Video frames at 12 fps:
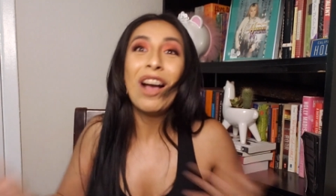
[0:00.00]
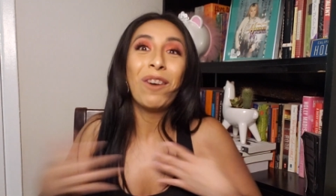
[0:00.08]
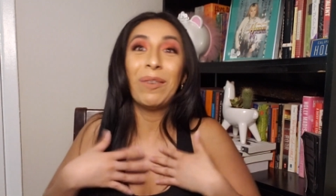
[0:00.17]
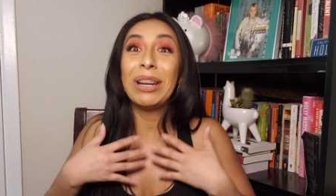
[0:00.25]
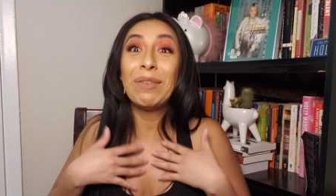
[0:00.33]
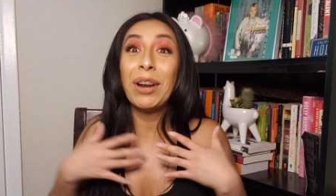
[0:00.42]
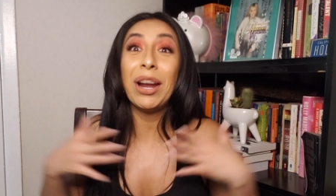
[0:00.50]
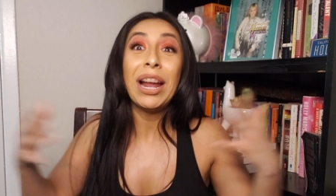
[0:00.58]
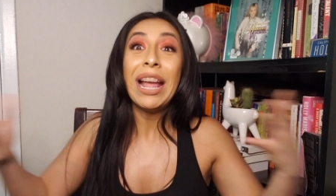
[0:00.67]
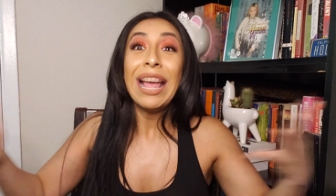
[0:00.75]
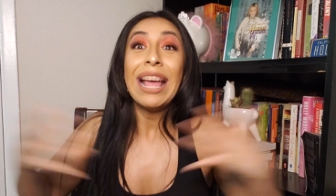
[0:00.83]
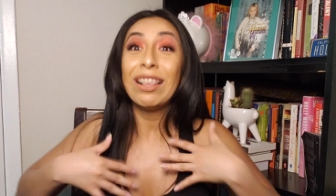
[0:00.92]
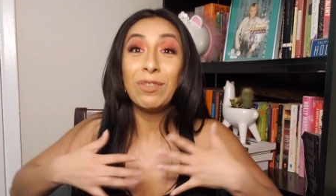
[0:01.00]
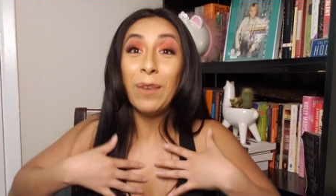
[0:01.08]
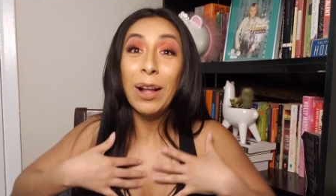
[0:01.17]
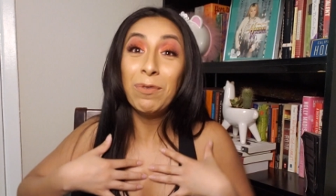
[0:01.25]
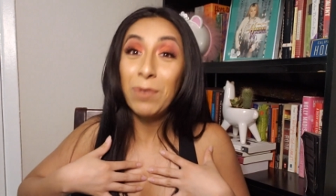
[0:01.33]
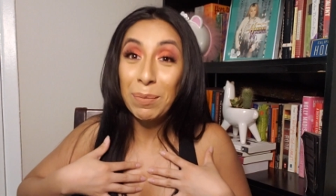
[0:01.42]
whatever is
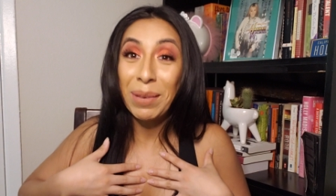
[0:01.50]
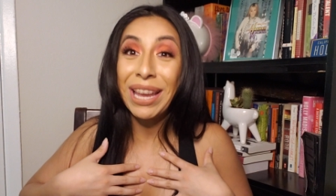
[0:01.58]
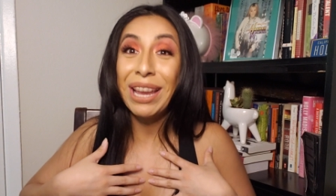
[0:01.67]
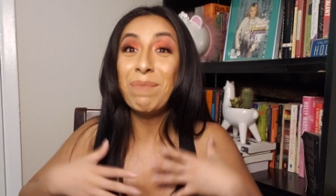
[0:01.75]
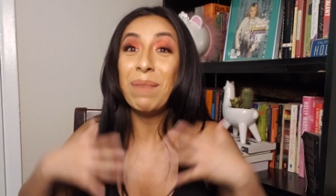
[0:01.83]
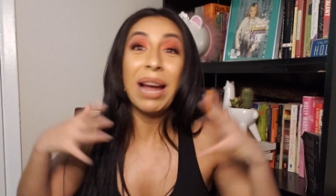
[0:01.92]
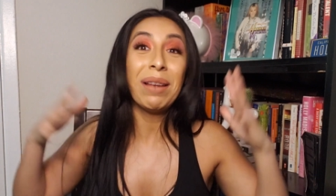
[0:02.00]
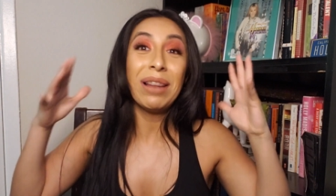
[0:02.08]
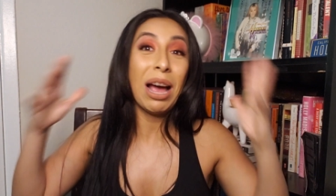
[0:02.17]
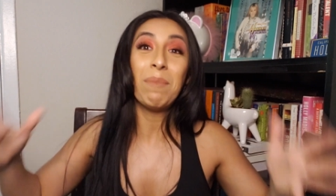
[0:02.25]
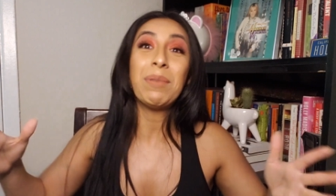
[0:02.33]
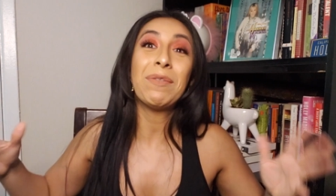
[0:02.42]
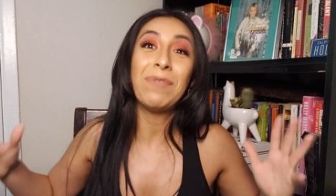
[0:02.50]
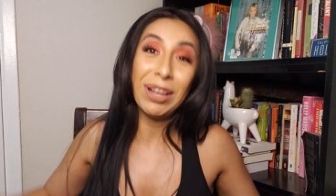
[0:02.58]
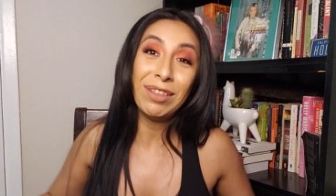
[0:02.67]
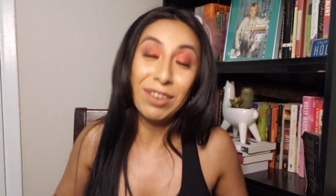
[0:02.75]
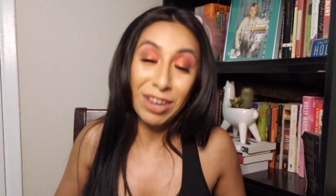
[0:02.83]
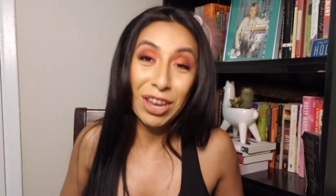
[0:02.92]
fun for me might not be
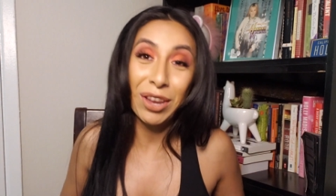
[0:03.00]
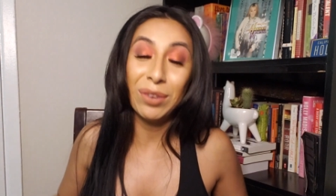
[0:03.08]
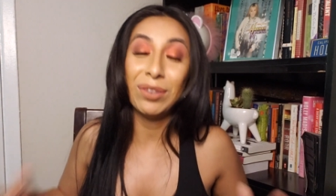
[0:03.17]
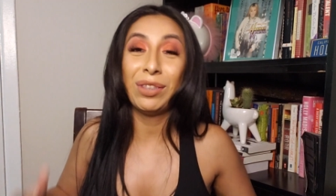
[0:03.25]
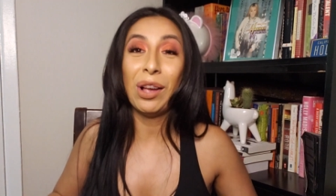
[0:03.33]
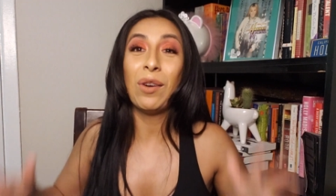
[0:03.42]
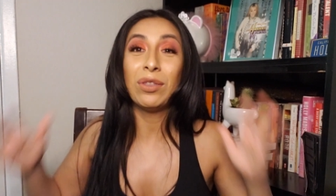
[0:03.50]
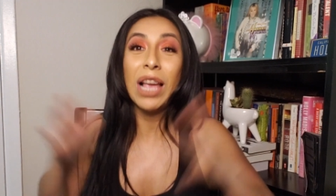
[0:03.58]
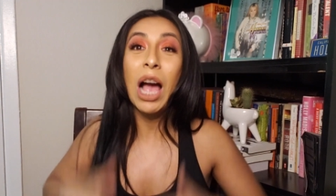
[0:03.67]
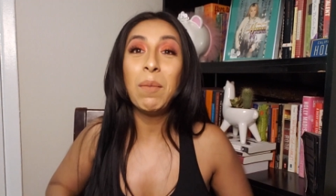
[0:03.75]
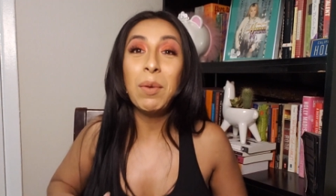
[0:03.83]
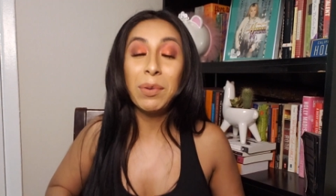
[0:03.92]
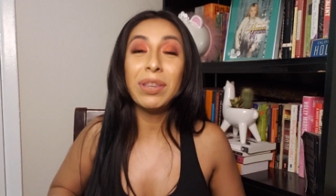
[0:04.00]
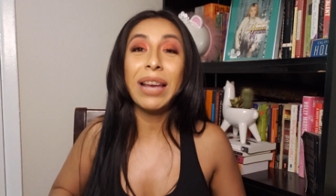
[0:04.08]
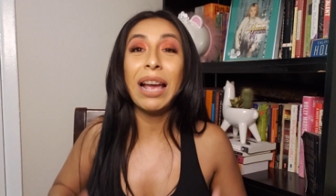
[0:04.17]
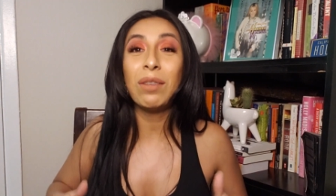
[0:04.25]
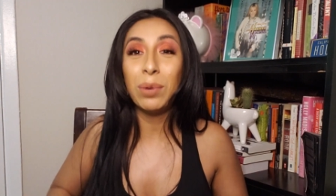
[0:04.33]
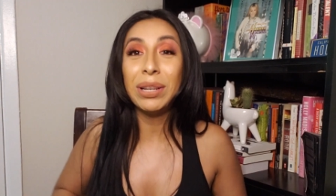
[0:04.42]
fun to you. So tell me what you
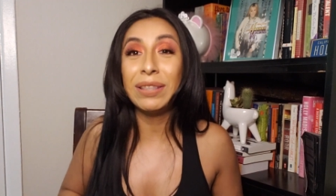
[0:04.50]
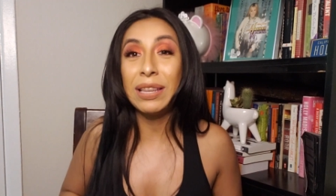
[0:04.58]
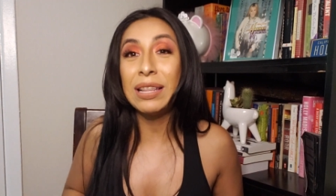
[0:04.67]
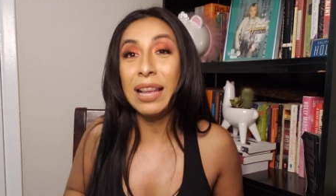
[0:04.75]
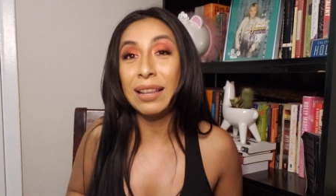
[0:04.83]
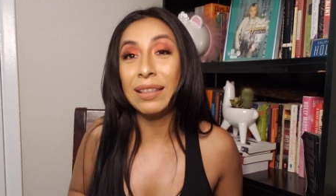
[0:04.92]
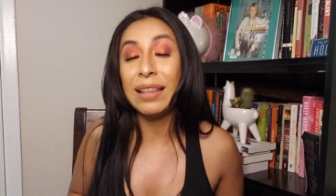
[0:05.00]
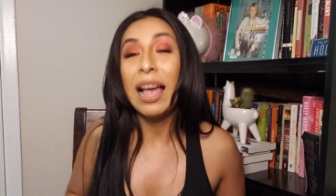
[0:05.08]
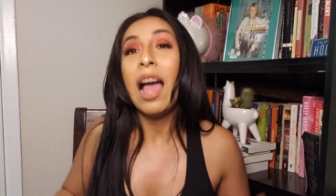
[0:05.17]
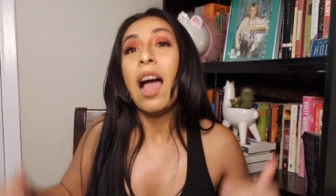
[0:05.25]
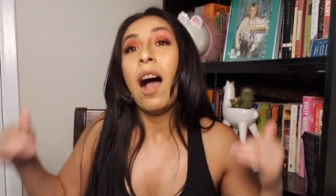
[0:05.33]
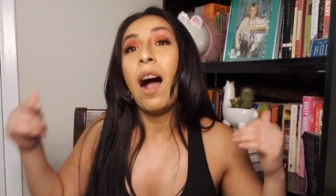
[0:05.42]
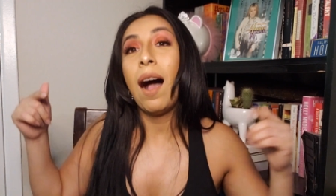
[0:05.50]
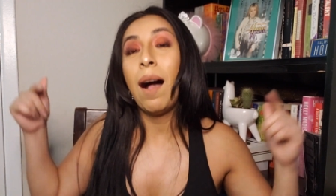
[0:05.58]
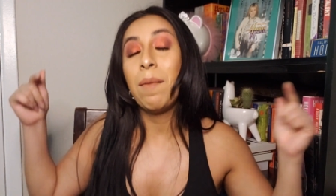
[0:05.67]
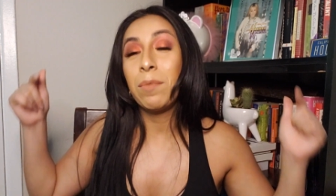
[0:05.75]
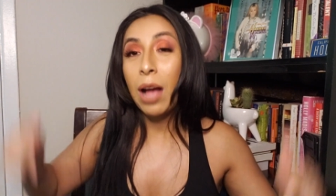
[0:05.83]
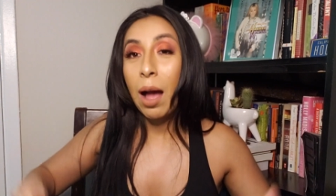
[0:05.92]
guys want to see next.
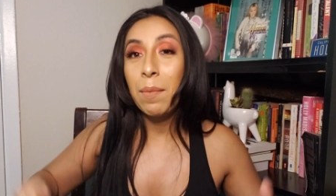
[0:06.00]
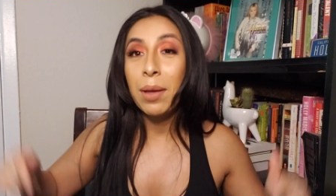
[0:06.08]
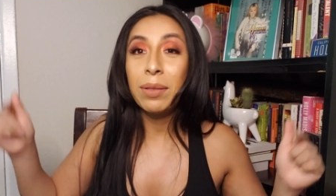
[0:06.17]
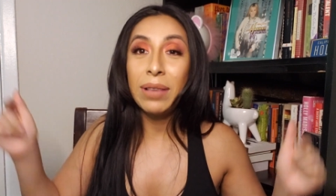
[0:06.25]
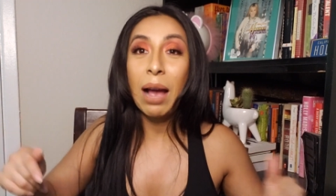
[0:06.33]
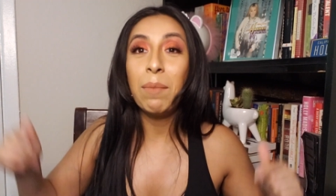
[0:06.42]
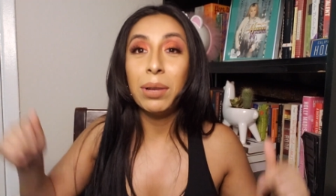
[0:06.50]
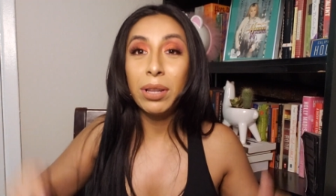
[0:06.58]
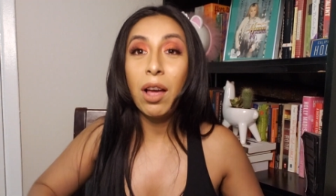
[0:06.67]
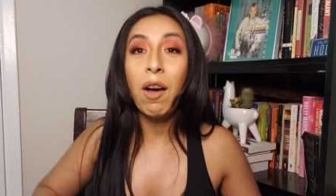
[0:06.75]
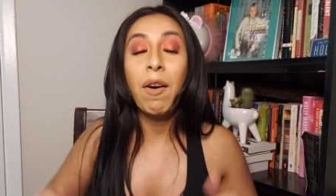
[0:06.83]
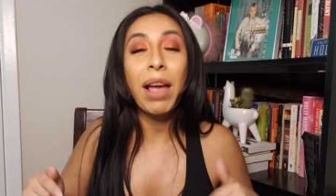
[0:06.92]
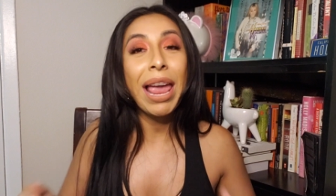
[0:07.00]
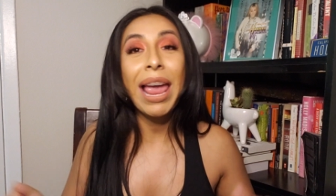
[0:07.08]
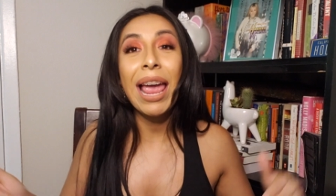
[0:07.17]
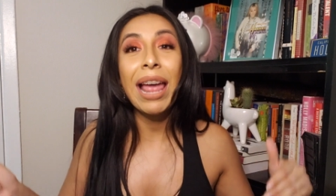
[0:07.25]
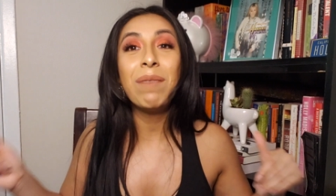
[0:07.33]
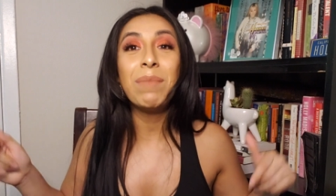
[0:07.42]
Comment down below
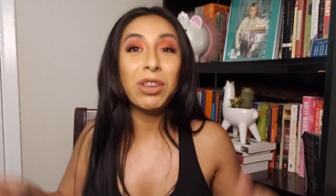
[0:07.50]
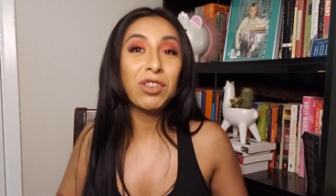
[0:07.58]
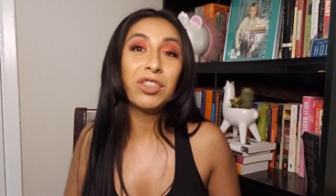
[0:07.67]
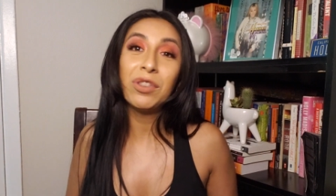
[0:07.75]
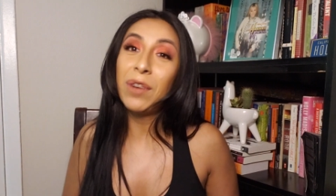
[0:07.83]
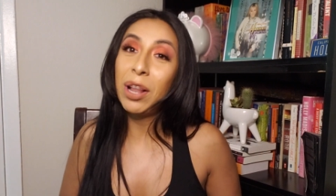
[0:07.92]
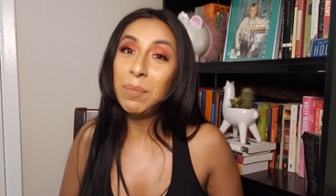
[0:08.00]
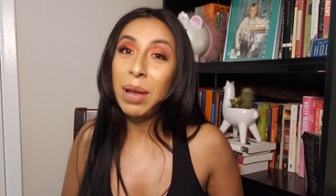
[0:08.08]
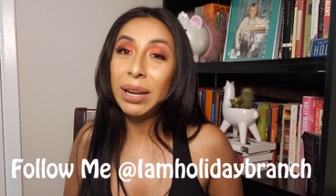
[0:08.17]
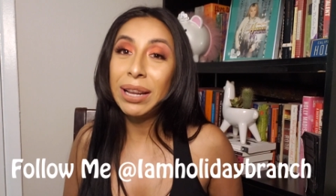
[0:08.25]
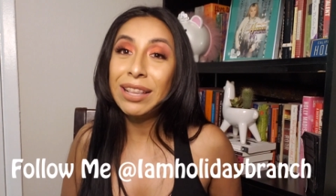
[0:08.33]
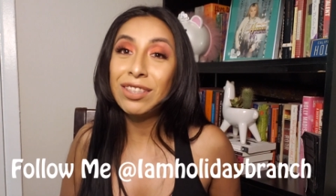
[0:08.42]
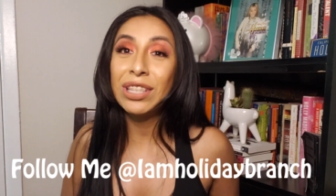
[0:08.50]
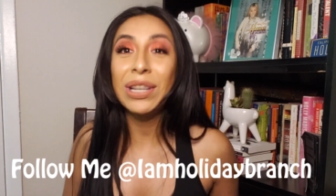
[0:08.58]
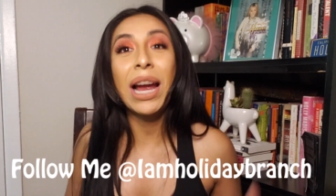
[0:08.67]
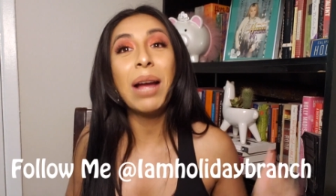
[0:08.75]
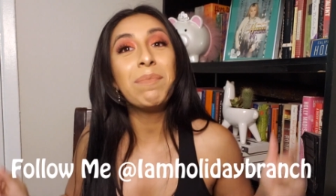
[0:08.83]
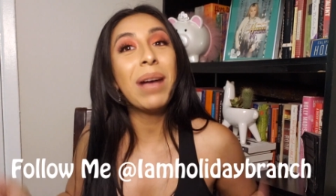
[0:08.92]
and make sure to follow me on
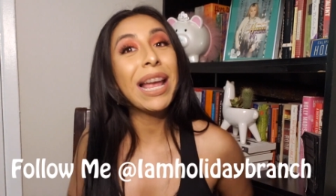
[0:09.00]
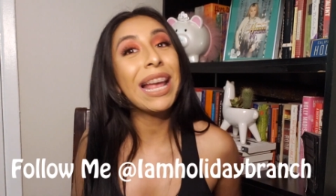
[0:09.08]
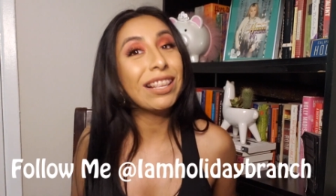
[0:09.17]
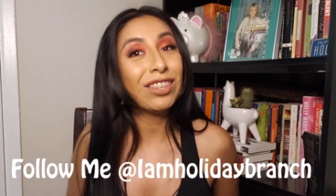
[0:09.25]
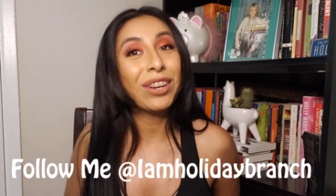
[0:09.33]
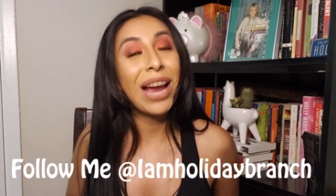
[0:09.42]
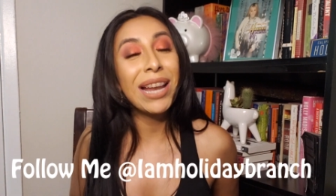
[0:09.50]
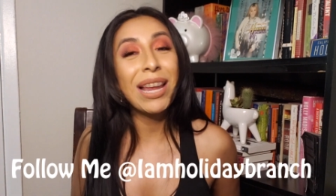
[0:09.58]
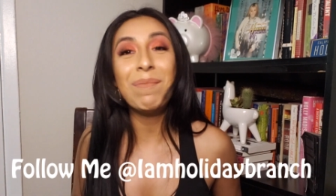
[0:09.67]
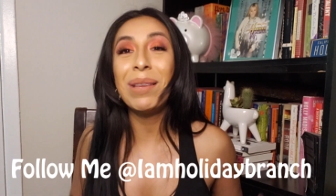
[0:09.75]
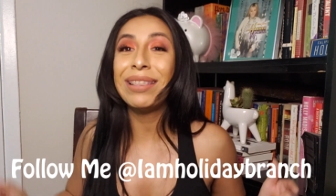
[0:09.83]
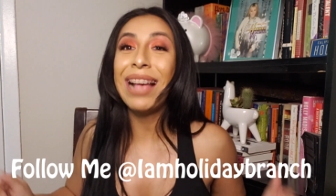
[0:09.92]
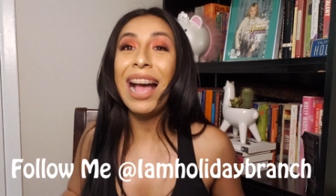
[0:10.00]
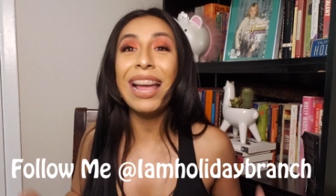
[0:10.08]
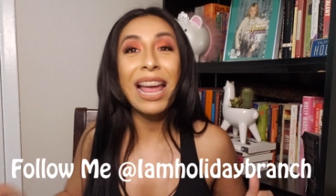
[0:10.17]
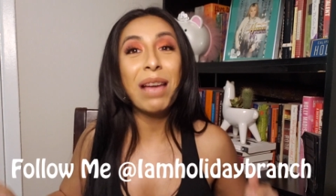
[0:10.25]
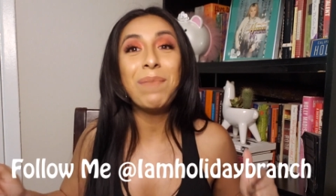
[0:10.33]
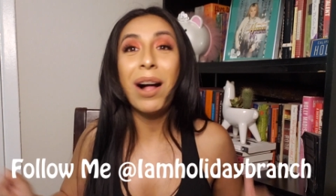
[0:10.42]
Instagram. My Instagram name is
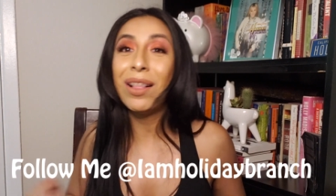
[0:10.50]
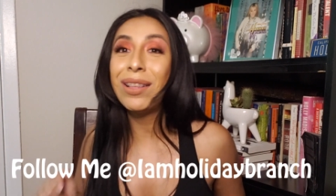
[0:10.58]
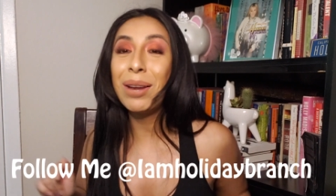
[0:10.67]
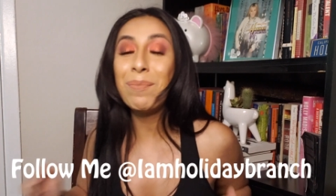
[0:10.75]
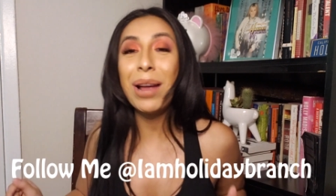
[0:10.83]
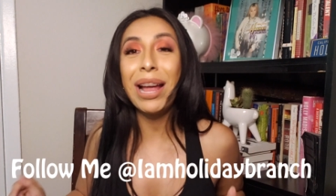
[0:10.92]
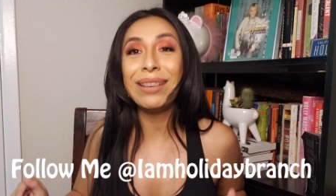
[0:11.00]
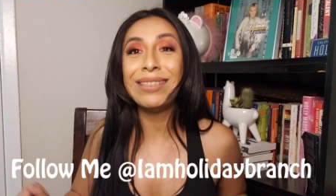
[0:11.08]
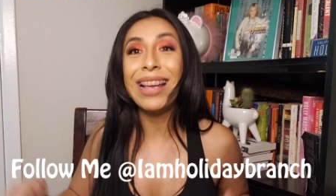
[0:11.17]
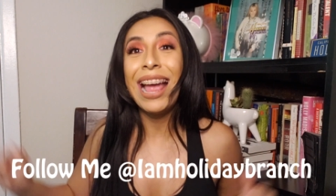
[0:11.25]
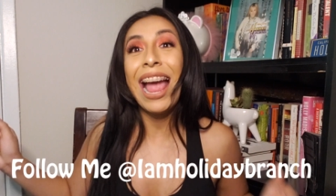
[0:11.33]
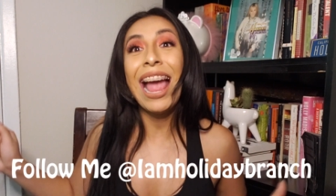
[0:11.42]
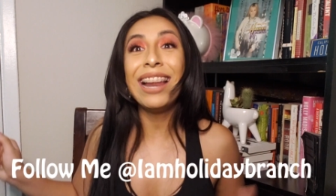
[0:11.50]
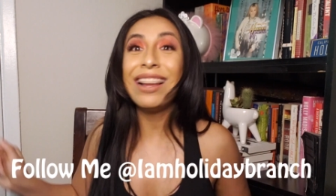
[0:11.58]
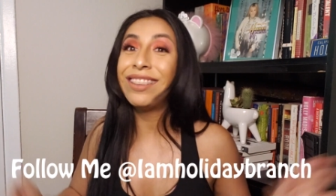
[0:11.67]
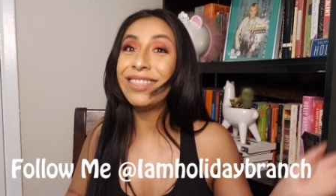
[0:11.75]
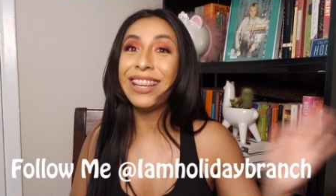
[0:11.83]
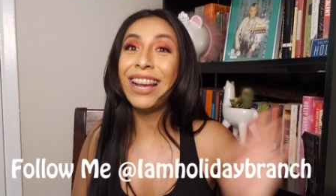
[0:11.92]
I am Holiday Branch, and
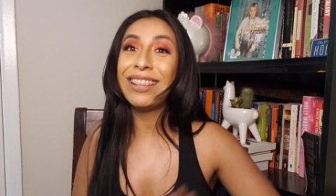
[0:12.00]
I'll see you